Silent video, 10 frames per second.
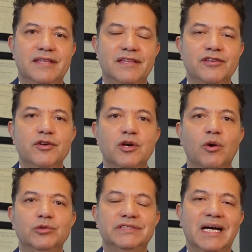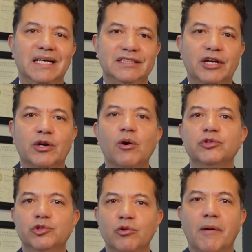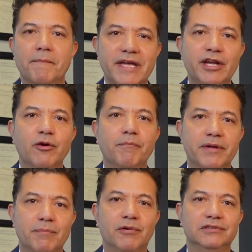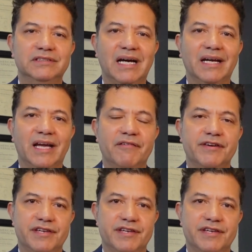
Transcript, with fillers: Did you know that close to a million people die every